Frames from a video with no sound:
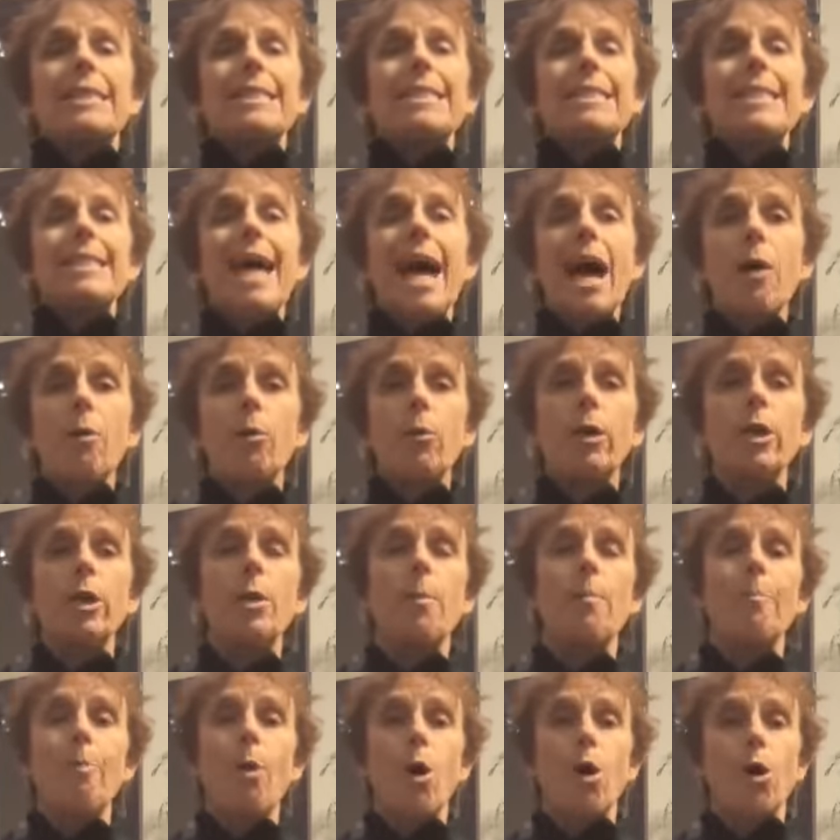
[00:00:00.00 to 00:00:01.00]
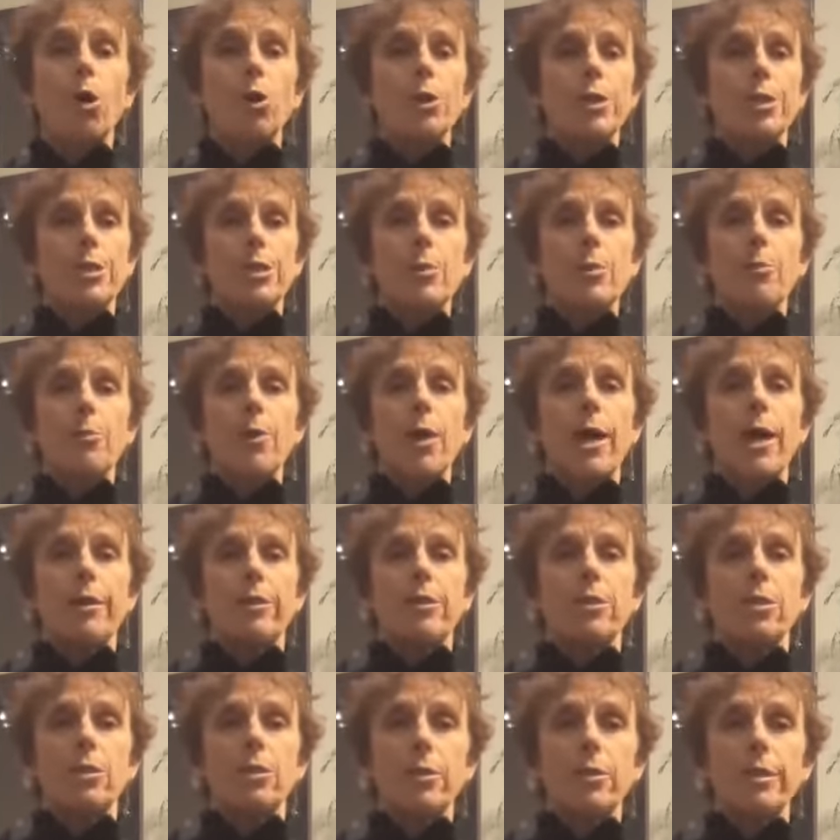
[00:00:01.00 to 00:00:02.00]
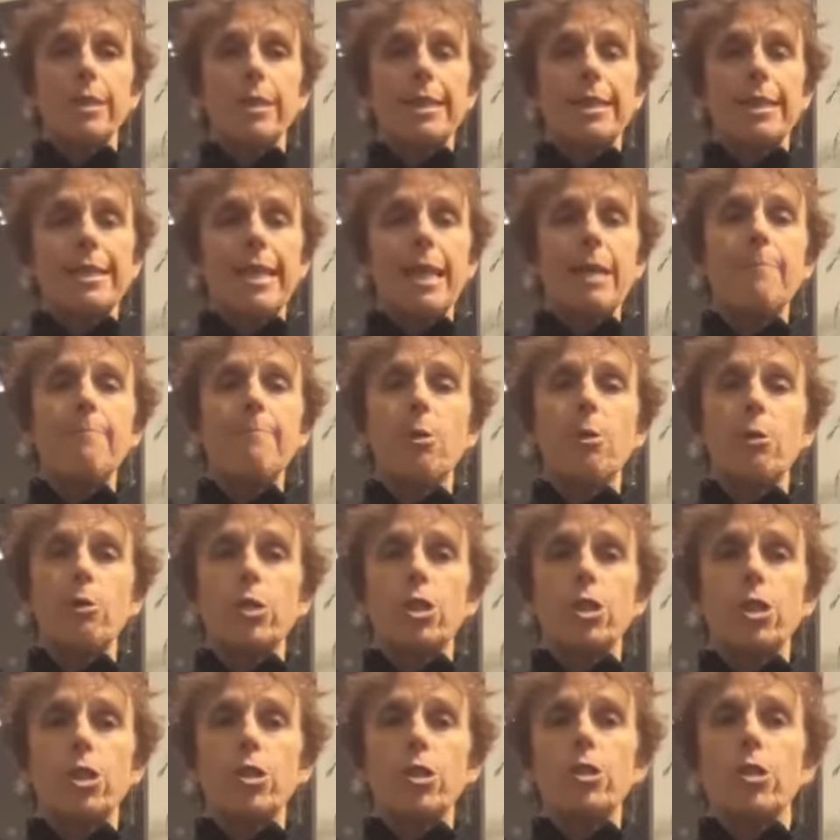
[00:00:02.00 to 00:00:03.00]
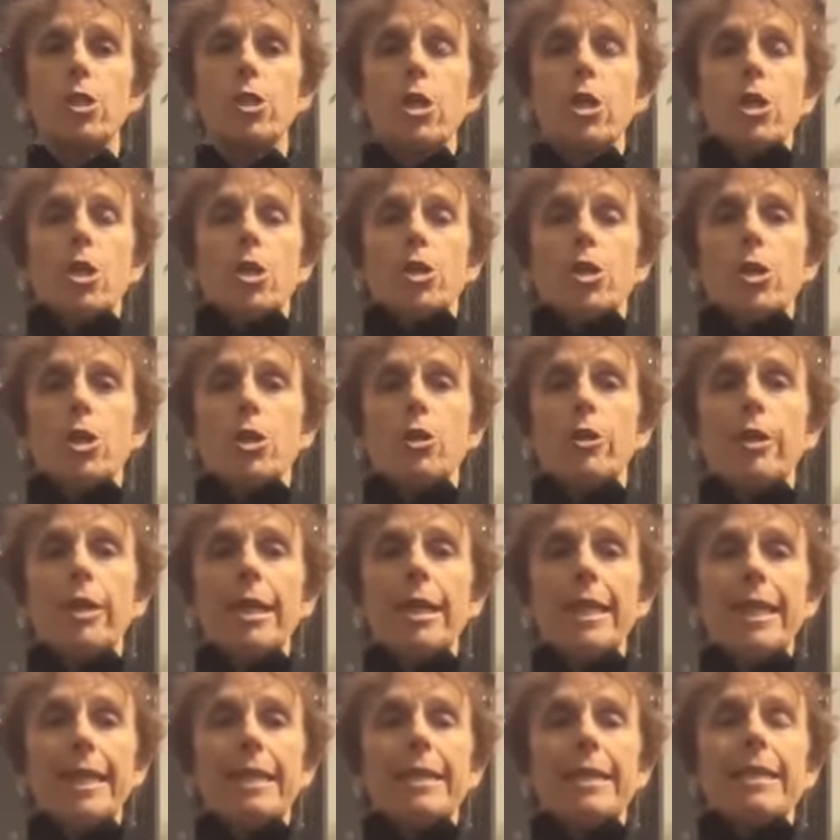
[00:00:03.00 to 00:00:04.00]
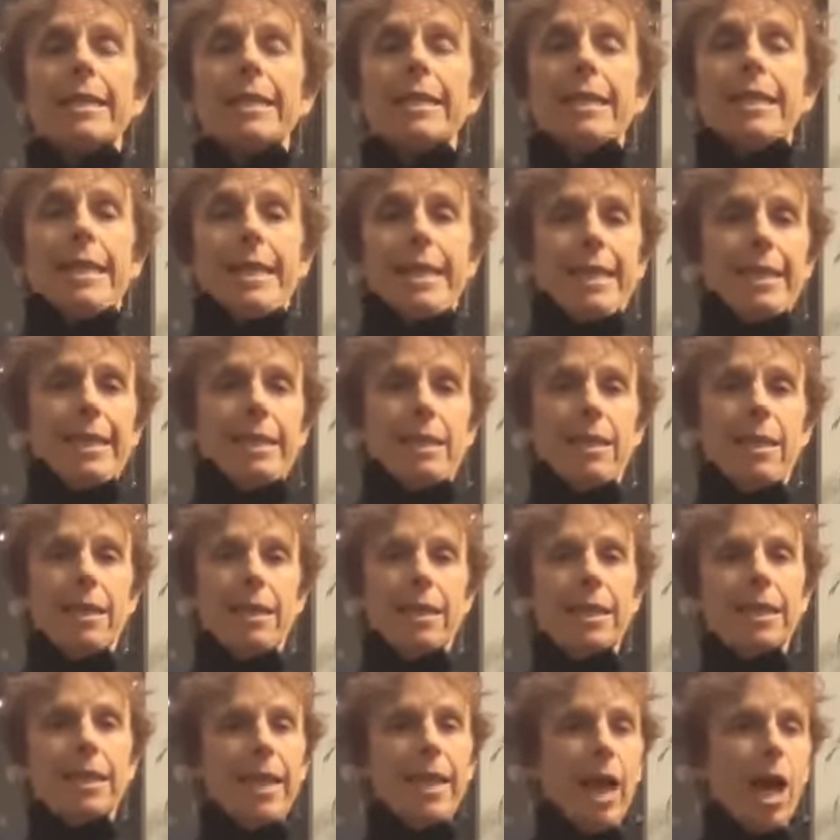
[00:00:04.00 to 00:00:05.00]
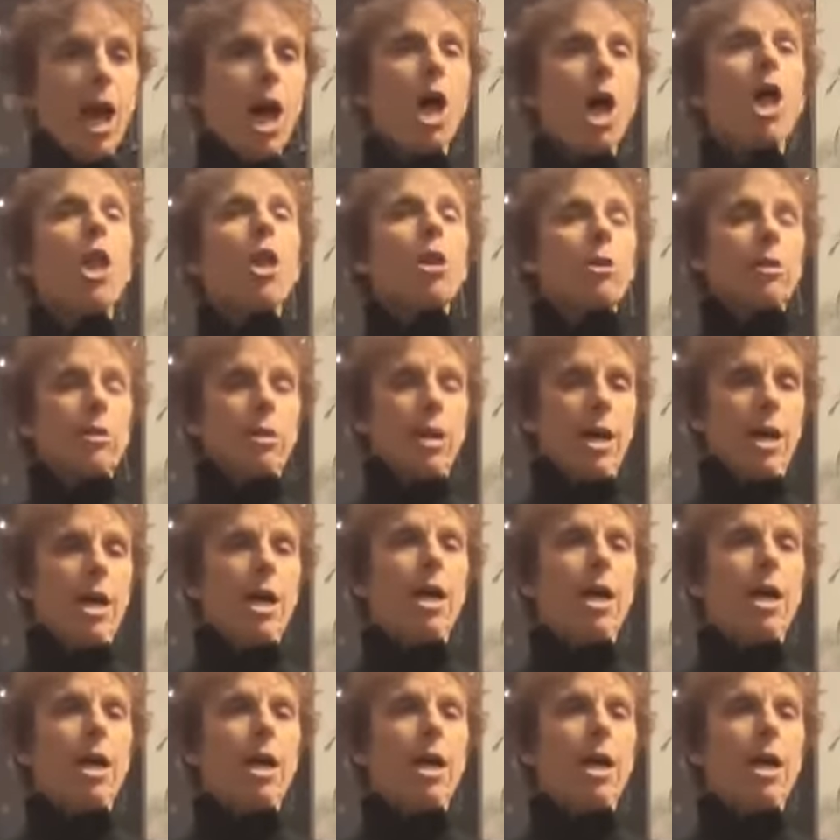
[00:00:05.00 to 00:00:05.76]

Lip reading: Now we're gonna pulse the breath, doing the same motion. So you're gonna inhale,